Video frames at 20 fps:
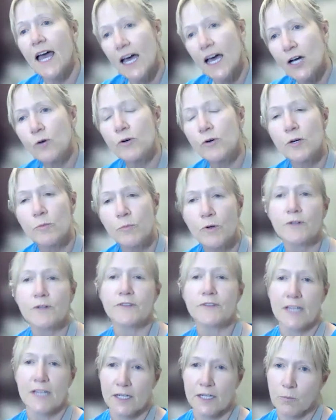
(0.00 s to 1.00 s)
equitable
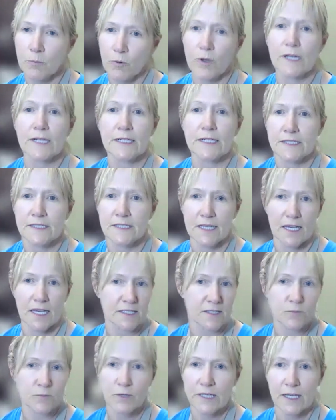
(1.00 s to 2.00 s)
data points
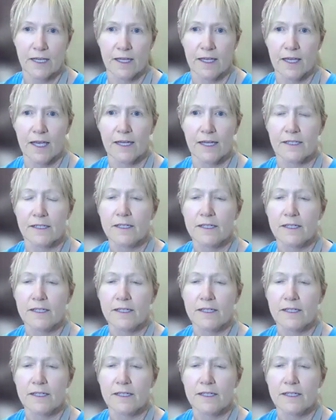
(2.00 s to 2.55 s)
as we can get.